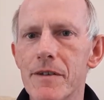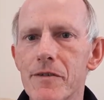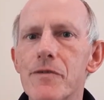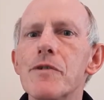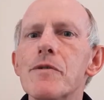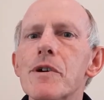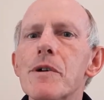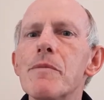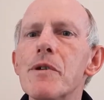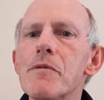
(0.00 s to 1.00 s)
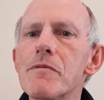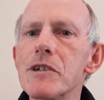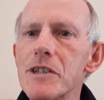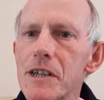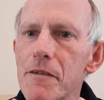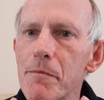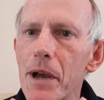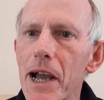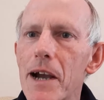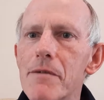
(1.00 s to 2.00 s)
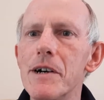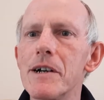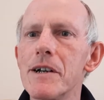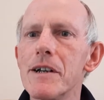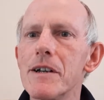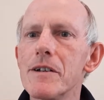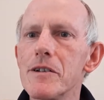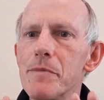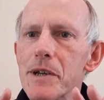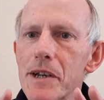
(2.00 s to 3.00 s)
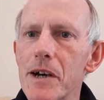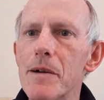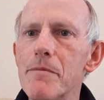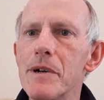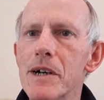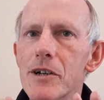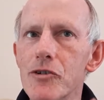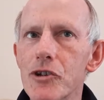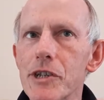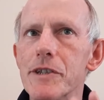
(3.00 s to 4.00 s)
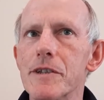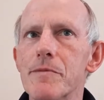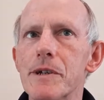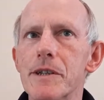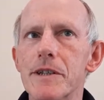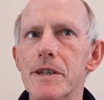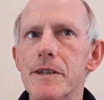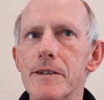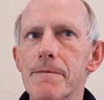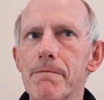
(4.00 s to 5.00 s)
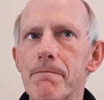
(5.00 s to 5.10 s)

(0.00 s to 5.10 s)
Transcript: through whom you will receive power to become Jesus' witnesses.